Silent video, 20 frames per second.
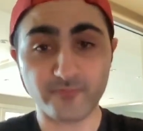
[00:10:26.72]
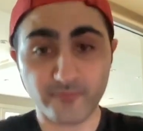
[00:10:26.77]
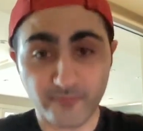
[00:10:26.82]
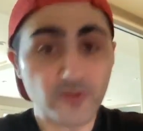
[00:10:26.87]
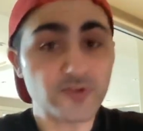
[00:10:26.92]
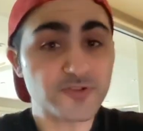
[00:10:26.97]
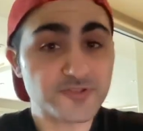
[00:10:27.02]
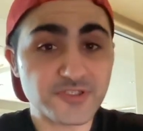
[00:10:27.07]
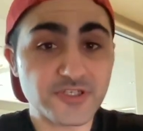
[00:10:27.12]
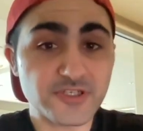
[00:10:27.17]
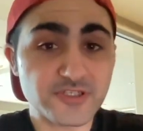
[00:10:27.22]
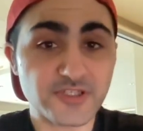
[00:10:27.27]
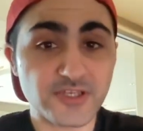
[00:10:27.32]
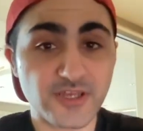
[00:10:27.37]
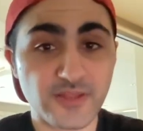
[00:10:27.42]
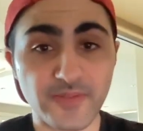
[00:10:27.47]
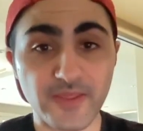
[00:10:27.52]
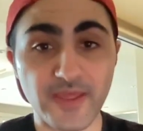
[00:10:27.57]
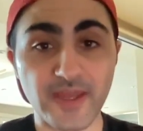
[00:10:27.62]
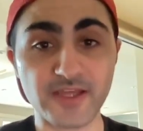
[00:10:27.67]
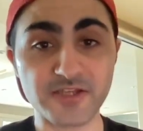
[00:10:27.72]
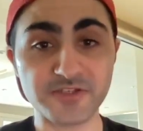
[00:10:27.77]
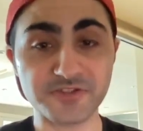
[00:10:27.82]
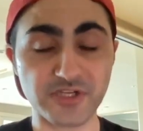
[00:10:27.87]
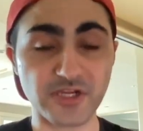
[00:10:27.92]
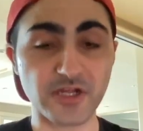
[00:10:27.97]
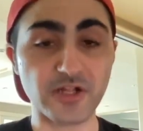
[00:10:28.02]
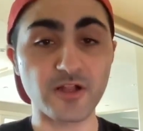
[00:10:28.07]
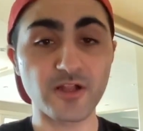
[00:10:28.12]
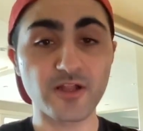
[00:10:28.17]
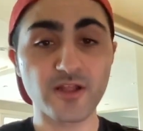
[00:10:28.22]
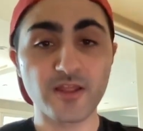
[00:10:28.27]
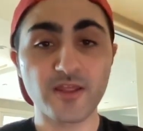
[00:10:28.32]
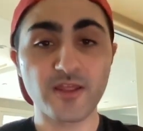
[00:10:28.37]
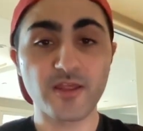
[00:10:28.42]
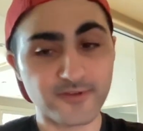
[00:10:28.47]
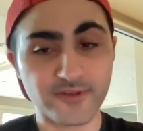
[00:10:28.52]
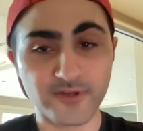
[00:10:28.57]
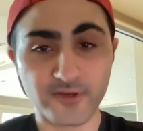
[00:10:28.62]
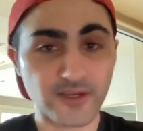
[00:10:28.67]
full season in the NHL.
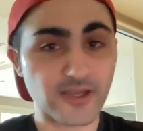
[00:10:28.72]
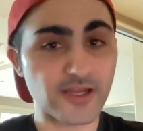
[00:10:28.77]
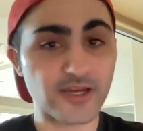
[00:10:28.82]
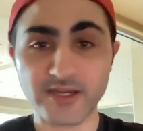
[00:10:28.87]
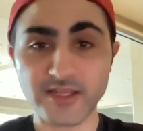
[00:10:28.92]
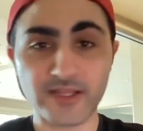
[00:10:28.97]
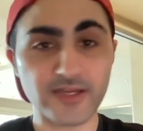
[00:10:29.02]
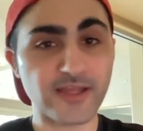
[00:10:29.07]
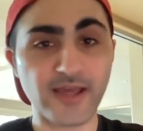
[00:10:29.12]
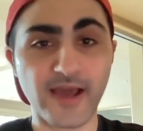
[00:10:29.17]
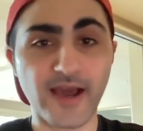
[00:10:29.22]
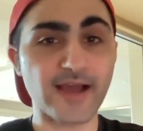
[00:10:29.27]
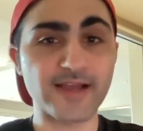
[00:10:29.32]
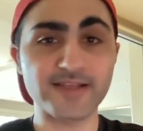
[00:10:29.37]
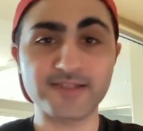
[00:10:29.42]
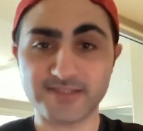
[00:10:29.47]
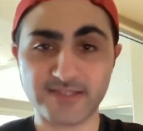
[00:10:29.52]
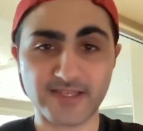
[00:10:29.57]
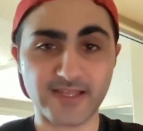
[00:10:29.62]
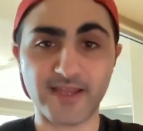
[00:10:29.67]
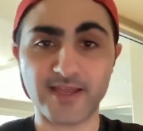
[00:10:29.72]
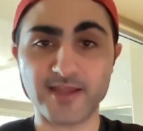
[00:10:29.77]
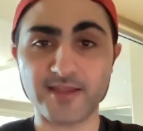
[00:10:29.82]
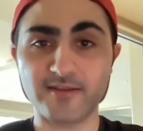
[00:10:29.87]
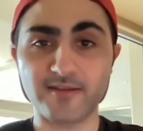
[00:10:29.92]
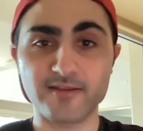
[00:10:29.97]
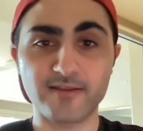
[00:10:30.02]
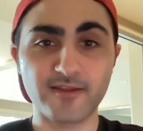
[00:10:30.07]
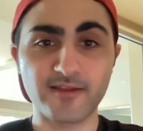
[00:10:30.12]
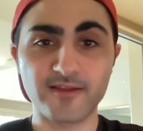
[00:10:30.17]
You're going to need guys that,